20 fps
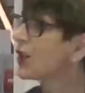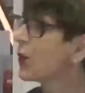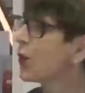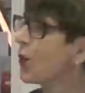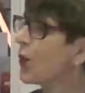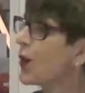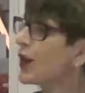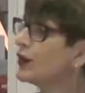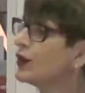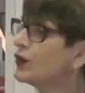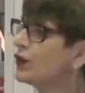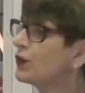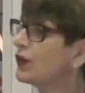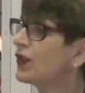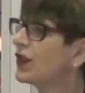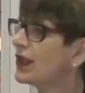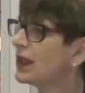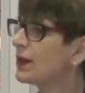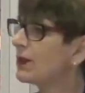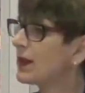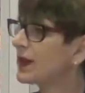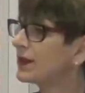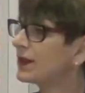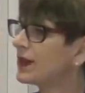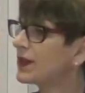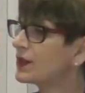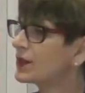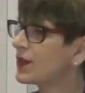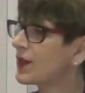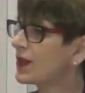When you think about
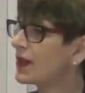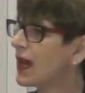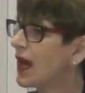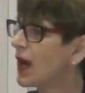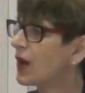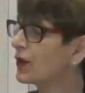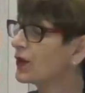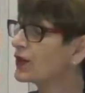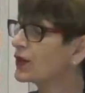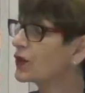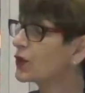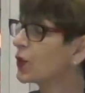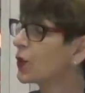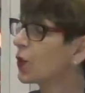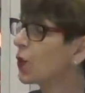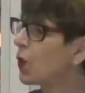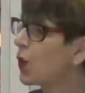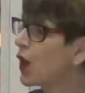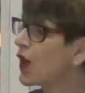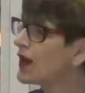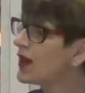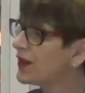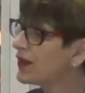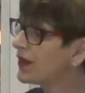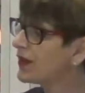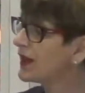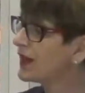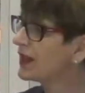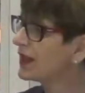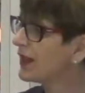things right now, is there one
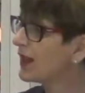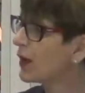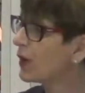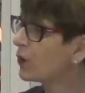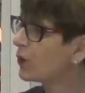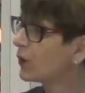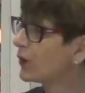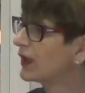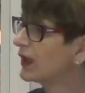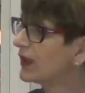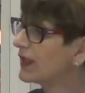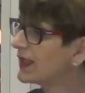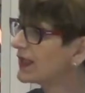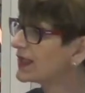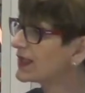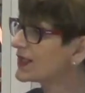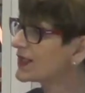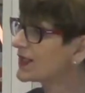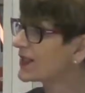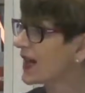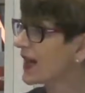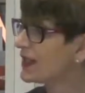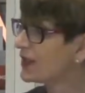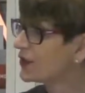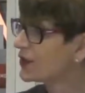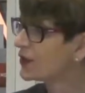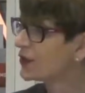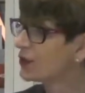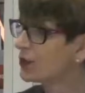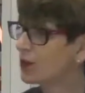thing that really
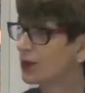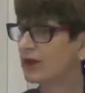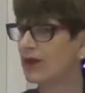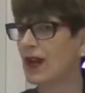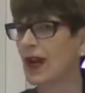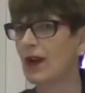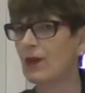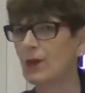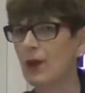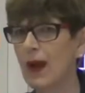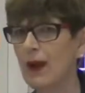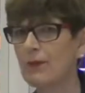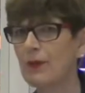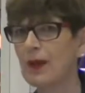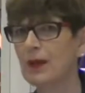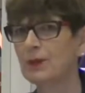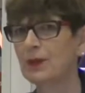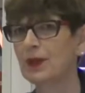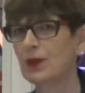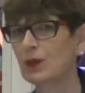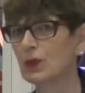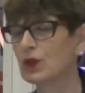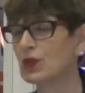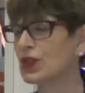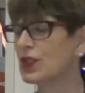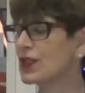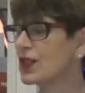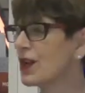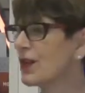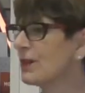excites you? We've got to wrap up here. We're
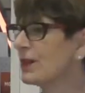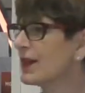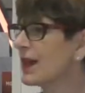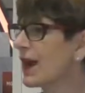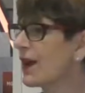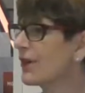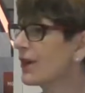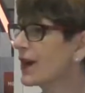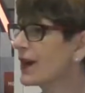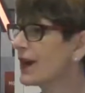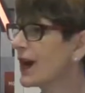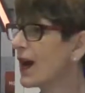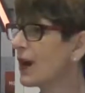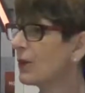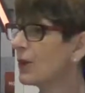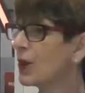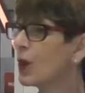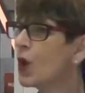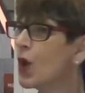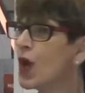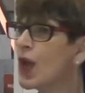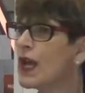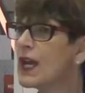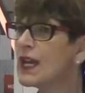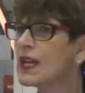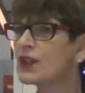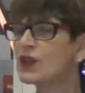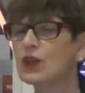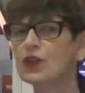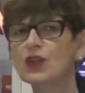just coming down right now. But
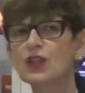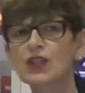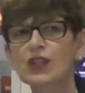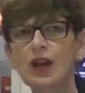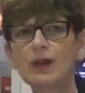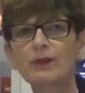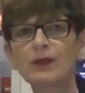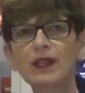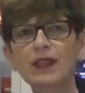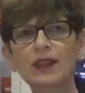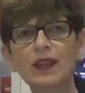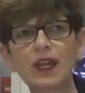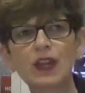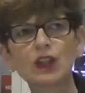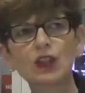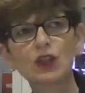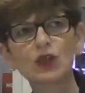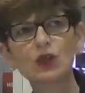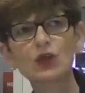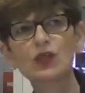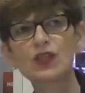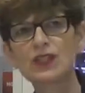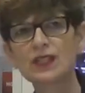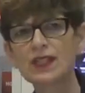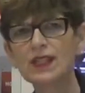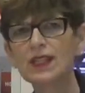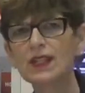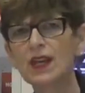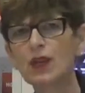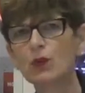is there something that you
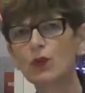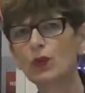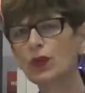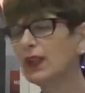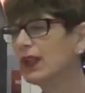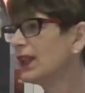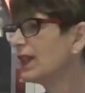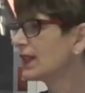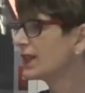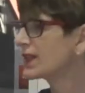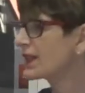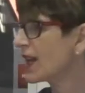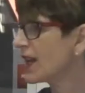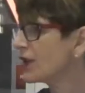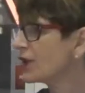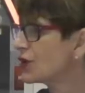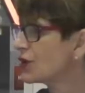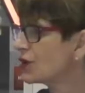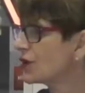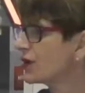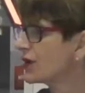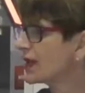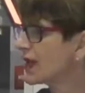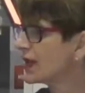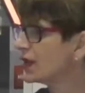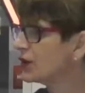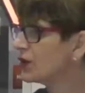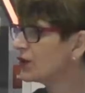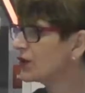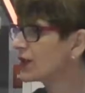see that really excites you,
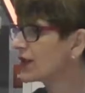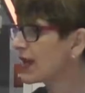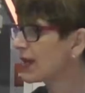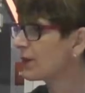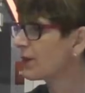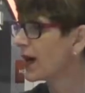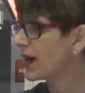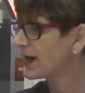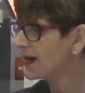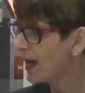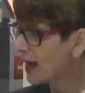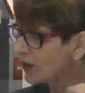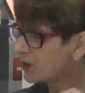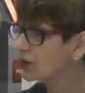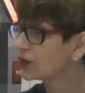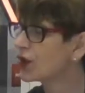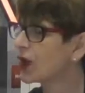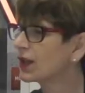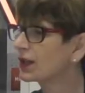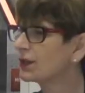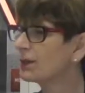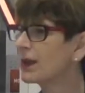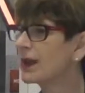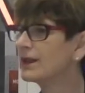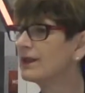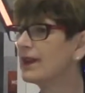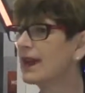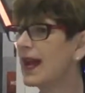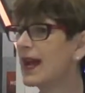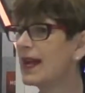that you say right now, you talked
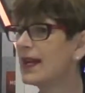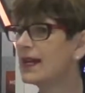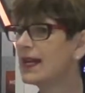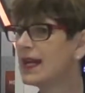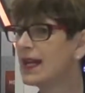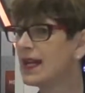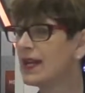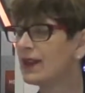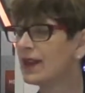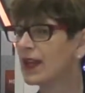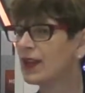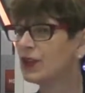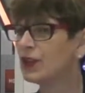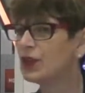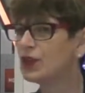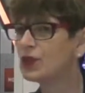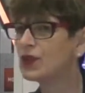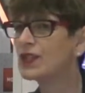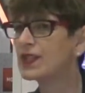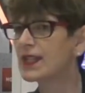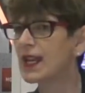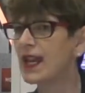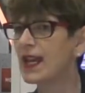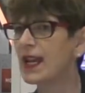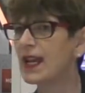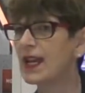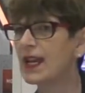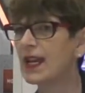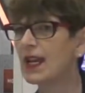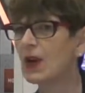about that you
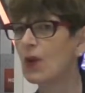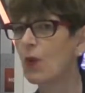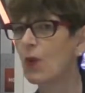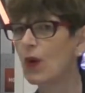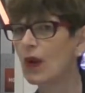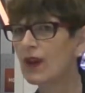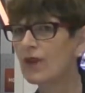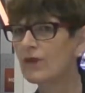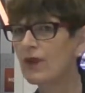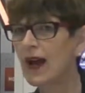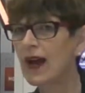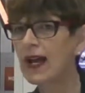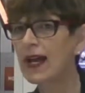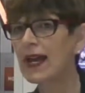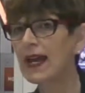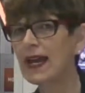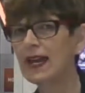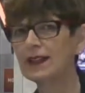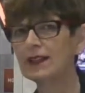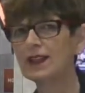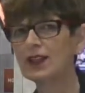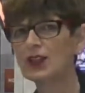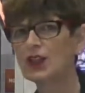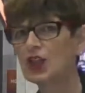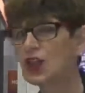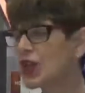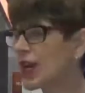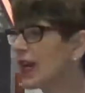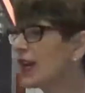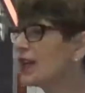say, if I had to
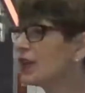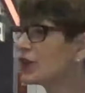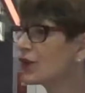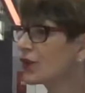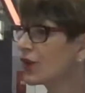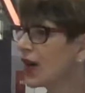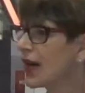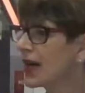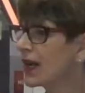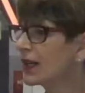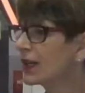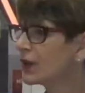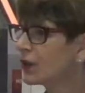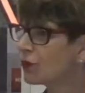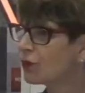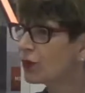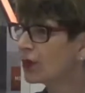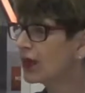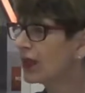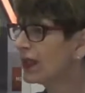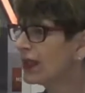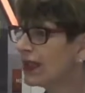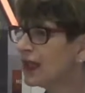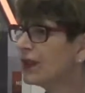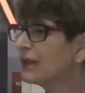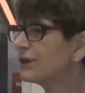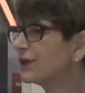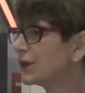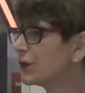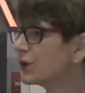change or I could really
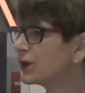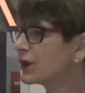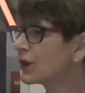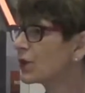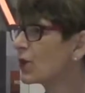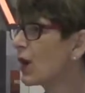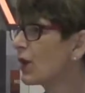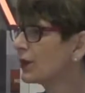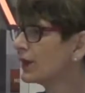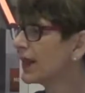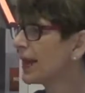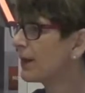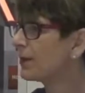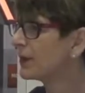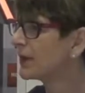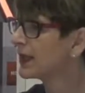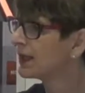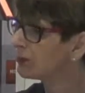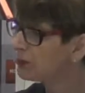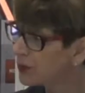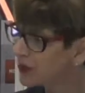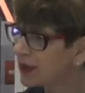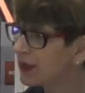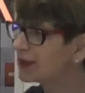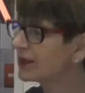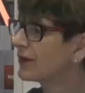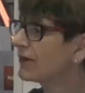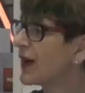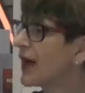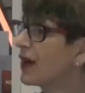influence, what would that be?
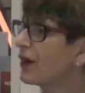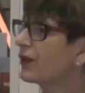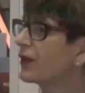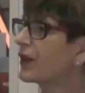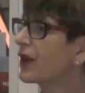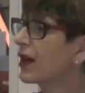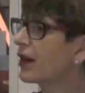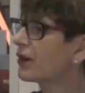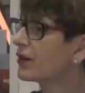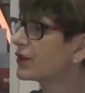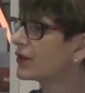Predictive healthcare?